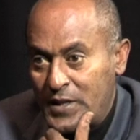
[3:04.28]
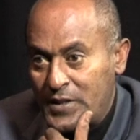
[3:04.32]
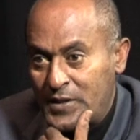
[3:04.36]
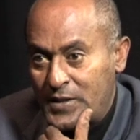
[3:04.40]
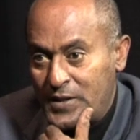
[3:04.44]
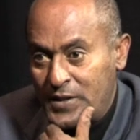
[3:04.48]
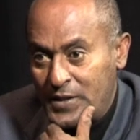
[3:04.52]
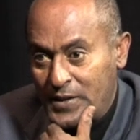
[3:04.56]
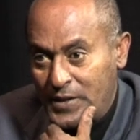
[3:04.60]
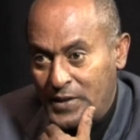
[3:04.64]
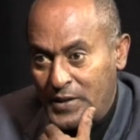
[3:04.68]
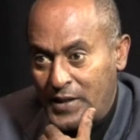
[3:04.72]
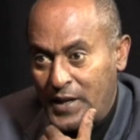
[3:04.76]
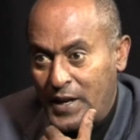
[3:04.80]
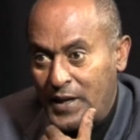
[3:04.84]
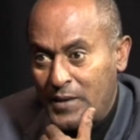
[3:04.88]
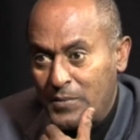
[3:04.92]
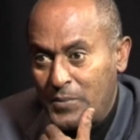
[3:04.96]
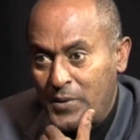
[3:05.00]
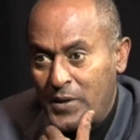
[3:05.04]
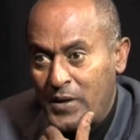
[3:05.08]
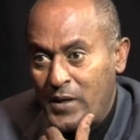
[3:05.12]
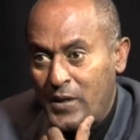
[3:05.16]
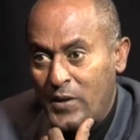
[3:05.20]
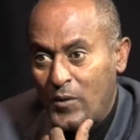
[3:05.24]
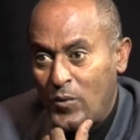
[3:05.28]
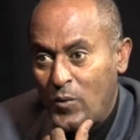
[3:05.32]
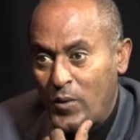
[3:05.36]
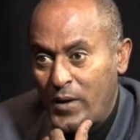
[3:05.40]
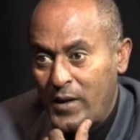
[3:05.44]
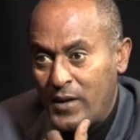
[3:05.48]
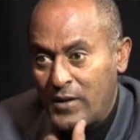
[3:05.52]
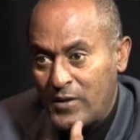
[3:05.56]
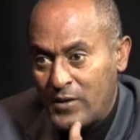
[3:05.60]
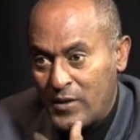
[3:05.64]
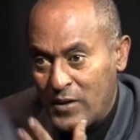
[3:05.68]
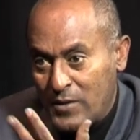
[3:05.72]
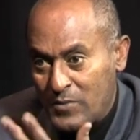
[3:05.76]
6, did it help in any
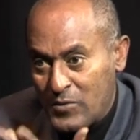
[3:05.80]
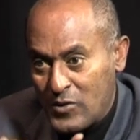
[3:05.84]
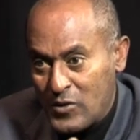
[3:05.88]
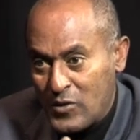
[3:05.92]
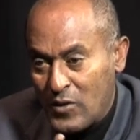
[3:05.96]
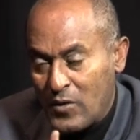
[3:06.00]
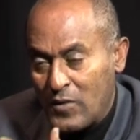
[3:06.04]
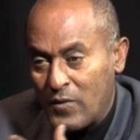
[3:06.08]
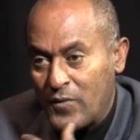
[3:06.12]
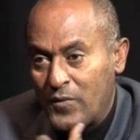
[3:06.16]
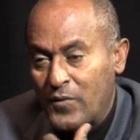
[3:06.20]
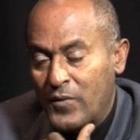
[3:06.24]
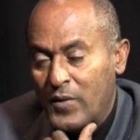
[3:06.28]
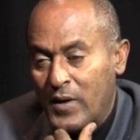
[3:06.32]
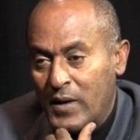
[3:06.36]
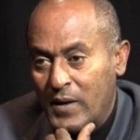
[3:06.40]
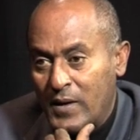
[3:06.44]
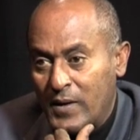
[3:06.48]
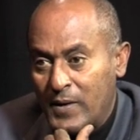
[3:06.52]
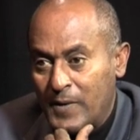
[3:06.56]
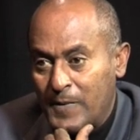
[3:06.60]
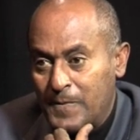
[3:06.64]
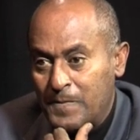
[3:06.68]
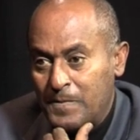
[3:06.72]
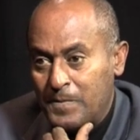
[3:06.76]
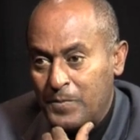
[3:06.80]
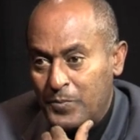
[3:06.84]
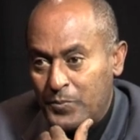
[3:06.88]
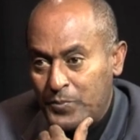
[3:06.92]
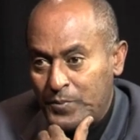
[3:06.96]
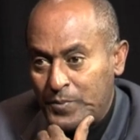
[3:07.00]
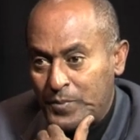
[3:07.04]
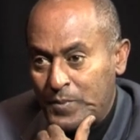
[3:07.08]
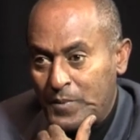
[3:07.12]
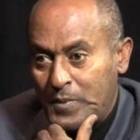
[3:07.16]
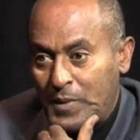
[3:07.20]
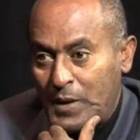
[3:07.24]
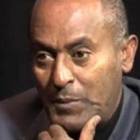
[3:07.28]
way in terms of
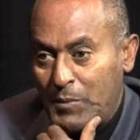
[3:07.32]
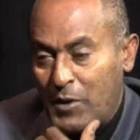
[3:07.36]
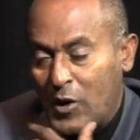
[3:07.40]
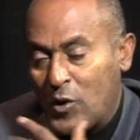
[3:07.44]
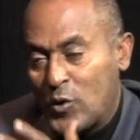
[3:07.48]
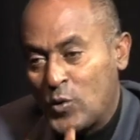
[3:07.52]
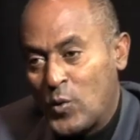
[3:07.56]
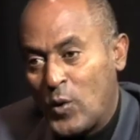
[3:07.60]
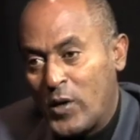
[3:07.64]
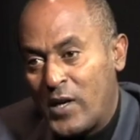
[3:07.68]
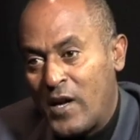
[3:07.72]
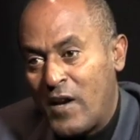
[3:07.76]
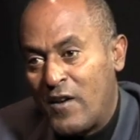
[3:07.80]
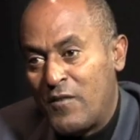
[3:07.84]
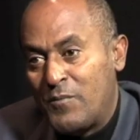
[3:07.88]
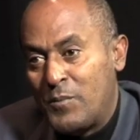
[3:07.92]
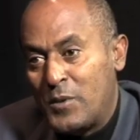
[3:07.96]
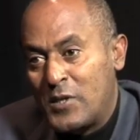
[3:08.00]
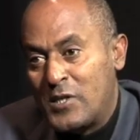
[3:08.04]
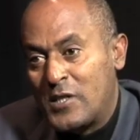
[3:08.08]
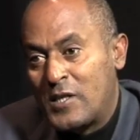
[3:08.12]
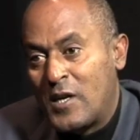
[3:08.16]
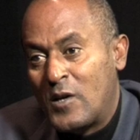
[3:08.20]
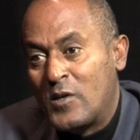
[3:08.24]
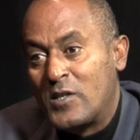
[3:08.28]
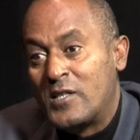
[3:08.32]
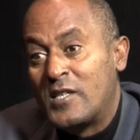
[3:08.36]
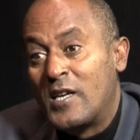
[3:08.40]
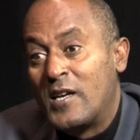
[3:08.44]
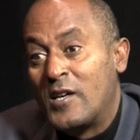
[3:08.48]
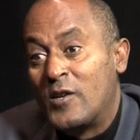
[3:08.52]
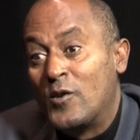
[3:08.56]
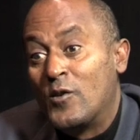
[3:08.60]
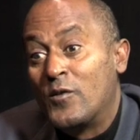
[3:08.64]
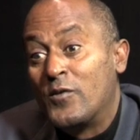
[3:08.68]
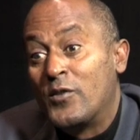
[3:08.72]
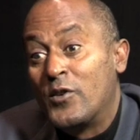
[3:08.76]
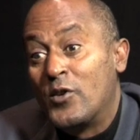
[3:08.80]
because what happens
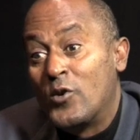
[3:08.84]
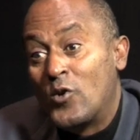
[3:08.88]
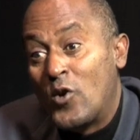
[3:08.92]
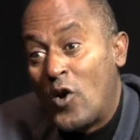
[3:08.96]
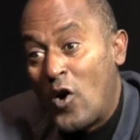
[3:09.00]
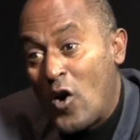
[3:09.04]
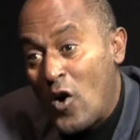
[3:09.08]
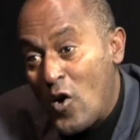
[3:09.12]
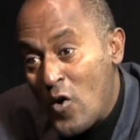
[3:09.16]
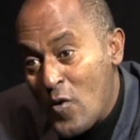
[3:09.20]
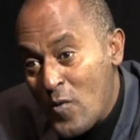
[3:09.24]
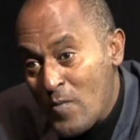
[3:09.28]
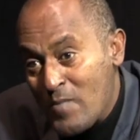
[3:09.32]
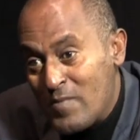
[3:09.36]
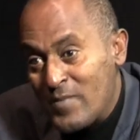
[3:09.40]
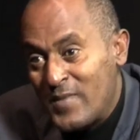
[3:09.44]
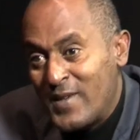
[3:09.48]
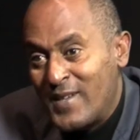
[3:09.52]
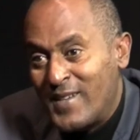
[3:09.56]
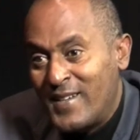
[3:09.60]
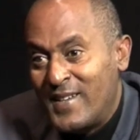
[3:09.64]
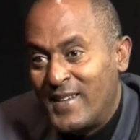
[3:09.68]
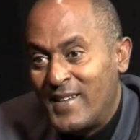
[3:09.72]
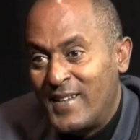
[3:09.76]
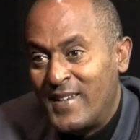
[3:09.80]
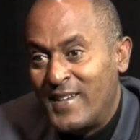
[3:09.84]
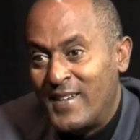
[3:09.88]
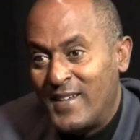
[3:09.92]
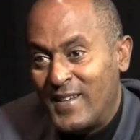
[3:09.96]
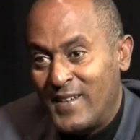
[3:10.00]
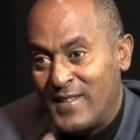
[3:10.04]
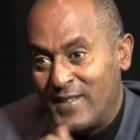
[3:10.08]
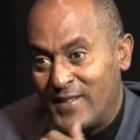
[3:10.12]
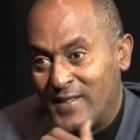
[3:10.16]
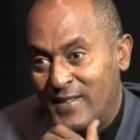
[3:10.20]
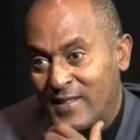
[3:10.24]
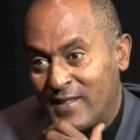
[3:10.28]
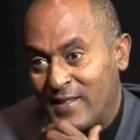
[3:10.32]
outside of your home
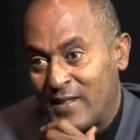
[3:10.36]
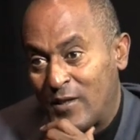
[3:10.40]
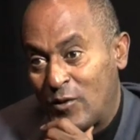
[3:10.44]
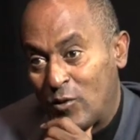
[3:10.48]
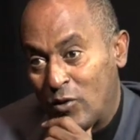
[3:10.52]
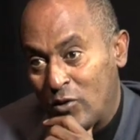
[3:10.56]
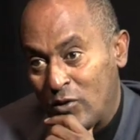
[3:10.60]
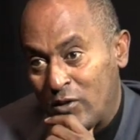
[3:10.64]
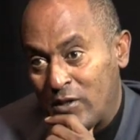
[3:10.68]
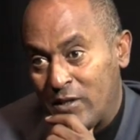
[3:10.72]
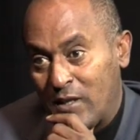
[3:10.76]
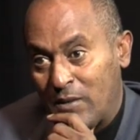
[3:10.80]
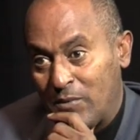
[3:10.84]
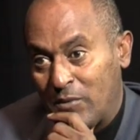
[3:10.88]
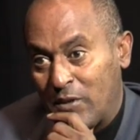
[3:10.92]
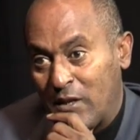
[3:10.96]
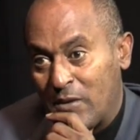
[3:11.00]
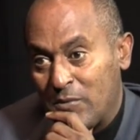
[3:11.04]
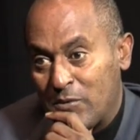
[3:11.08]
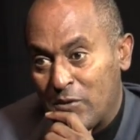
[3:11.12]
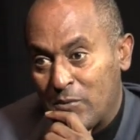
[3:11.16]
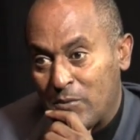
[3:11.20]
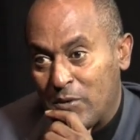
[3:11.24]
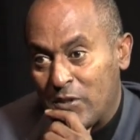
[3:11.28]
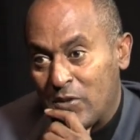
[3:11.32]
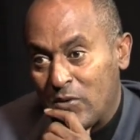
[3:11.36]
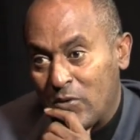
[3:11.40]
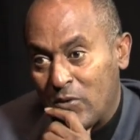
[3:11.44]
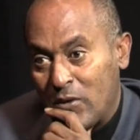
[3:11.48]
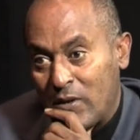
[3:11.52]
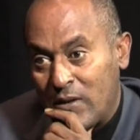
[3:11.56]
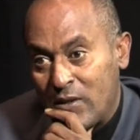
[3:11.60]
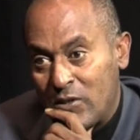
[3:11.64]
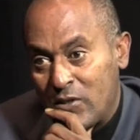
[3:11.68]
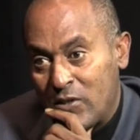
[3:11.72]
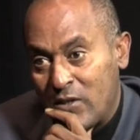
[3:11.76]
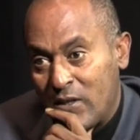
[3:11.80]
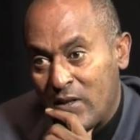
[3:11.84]
it could sometimes be
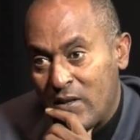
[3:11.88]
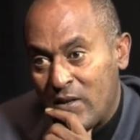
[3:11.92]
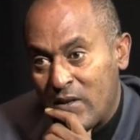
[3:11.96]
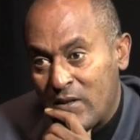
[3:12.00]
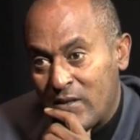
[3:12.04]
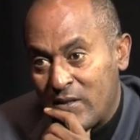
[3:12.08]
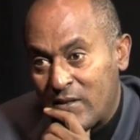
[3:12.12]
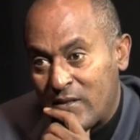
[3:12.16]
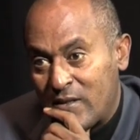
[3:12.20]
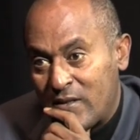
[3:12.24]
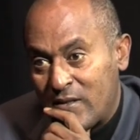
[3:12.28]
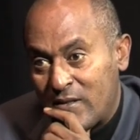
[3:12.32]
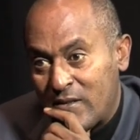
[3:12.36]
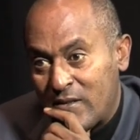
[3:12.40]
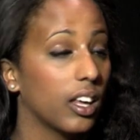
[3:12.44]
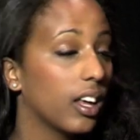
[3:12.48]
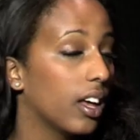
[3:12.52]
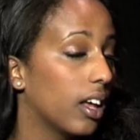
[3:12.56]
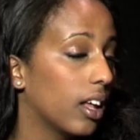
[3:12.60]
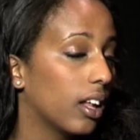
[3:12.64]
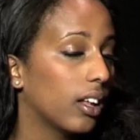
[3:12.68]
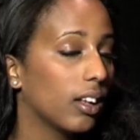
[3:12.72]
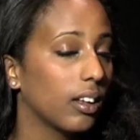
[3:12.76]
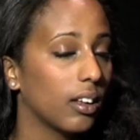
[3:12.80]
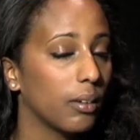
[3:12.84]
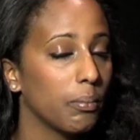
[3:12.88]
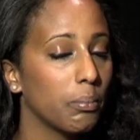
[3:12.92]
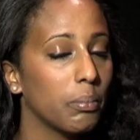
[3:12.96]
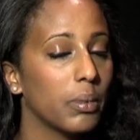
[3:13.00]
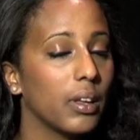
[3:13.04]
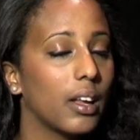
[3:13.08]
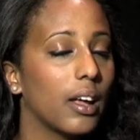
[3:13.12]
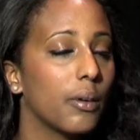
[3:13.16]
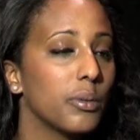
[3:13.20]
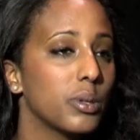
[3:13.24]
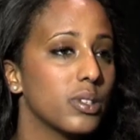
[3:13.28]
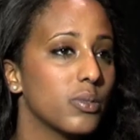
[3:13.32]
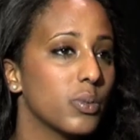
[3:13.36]
really serious. Can,
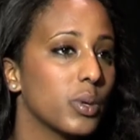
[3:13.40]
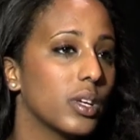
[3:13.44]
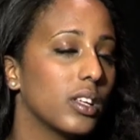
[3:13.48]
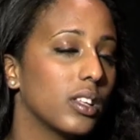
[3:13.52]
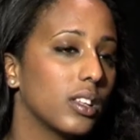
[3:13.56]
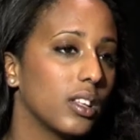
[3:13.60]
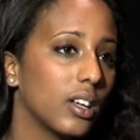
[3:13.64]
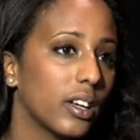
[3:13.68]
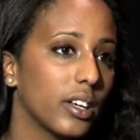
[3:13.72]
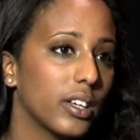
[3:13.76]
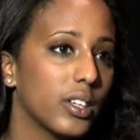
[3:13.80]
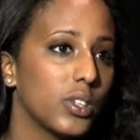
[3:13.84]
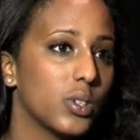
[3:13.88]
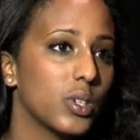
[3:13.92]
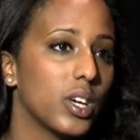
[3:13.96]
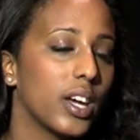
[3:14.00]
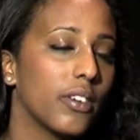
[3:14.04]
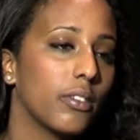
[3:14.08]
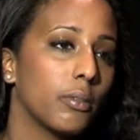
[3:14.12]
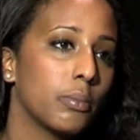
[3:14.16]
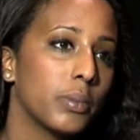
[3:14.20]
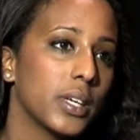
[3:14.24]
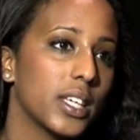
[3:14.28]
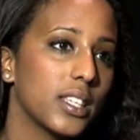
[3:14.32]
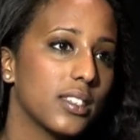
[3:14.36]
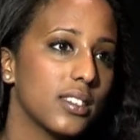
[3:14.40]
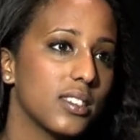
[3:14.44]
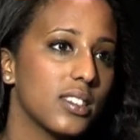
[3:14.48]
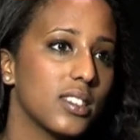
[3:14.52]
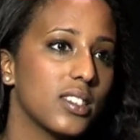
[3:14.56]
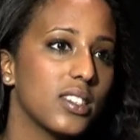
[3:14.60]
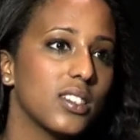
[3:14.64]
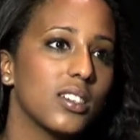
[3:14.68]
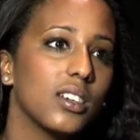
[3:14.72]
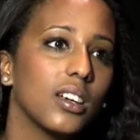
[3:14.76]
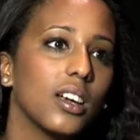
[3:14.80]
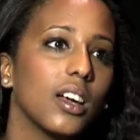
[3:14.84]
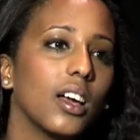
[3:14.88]
but I was really lucky to have a big
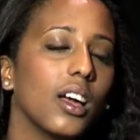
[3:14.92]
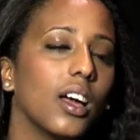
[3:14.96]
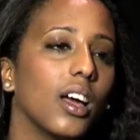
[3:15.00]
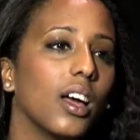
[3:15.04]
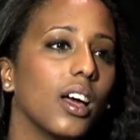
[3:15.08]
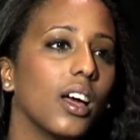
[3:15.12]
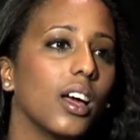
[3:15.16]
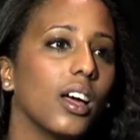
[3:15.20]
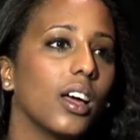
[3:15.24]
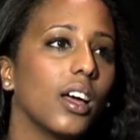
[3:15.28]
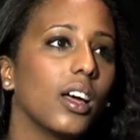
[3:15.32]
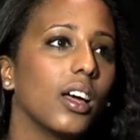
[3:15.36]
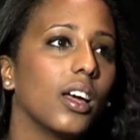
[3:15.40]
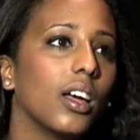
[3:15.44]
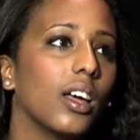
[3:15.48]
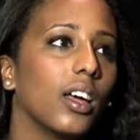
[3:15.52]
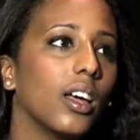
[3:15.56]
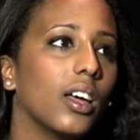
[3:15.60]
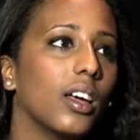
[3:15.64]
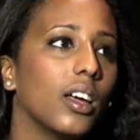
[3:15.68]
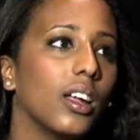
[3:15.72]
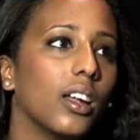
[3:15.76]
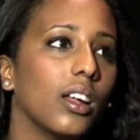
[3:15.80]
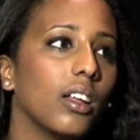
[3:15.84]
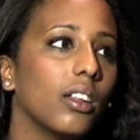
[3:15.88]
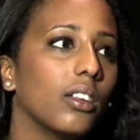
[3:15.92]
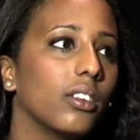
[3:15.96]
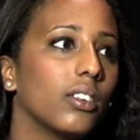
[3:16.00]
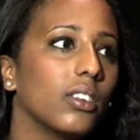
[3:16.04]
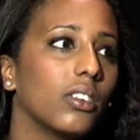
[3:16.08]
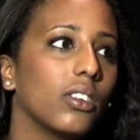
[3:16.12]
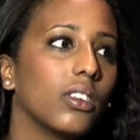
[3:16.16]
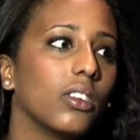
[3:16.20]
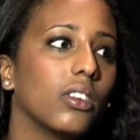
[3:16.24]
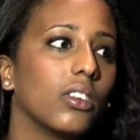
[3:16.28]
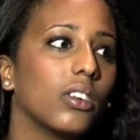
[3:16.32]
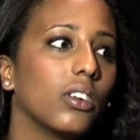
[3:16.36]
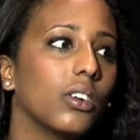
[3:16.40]
sister. An elder
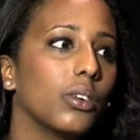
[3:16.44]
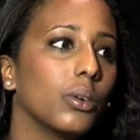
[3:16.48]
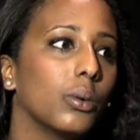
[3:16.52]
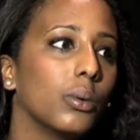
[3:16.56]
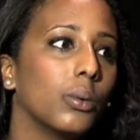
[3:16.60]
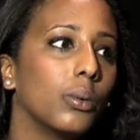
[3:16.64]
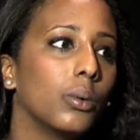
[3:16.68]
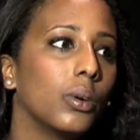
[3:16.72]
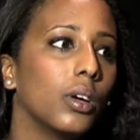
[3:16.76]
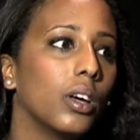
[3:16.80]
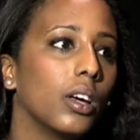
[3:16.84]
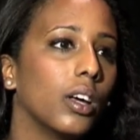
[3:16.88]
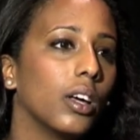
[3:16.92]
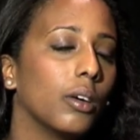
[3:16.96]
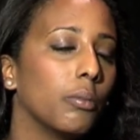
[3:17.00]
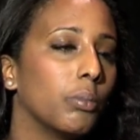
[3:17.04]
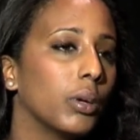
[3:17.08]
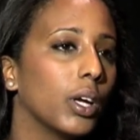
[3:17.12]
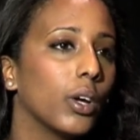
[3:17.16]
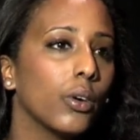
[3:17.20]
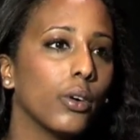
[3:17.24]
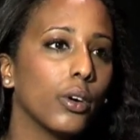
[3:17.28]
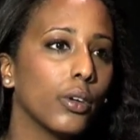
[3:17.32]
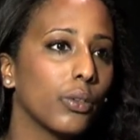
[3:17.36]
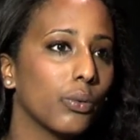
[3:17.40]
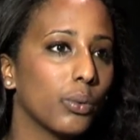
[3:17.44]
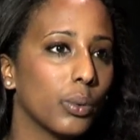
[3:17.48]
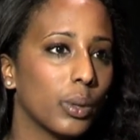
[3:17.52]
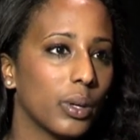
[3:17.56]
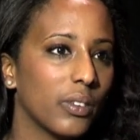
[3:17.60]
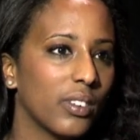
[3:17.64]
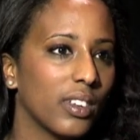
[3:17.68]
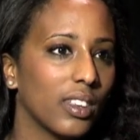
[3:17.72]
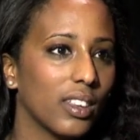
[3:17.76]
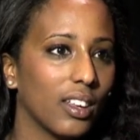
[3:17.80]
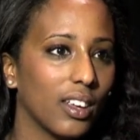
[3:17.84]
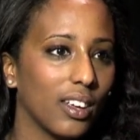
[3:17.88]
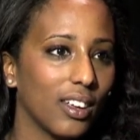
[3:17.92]
sister who had been going through
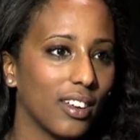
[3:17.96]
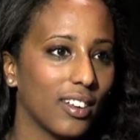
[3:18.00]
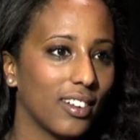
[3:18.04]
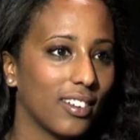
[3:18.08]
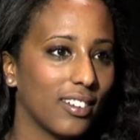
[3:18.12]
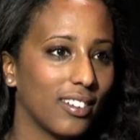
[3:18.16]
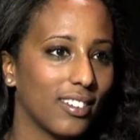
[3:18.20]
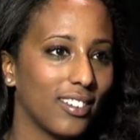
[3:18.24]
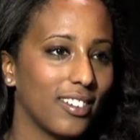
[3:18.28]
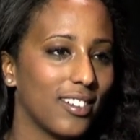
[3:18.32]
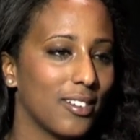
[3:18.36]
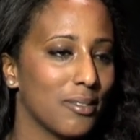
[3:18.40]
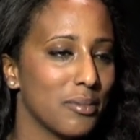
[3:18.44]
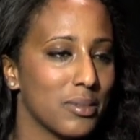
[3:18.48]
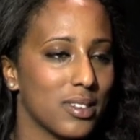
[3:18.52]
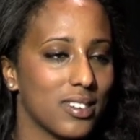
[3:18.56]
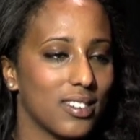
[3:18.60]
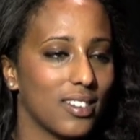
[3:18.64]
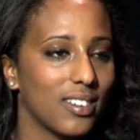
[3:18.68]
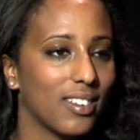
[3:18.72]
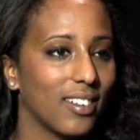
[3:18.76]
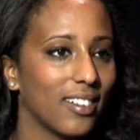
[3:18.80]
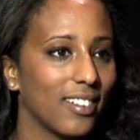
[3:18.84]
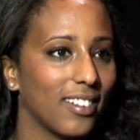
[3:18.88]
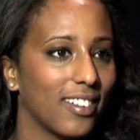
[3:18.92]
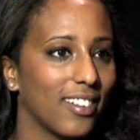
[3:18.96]
everything, and she was,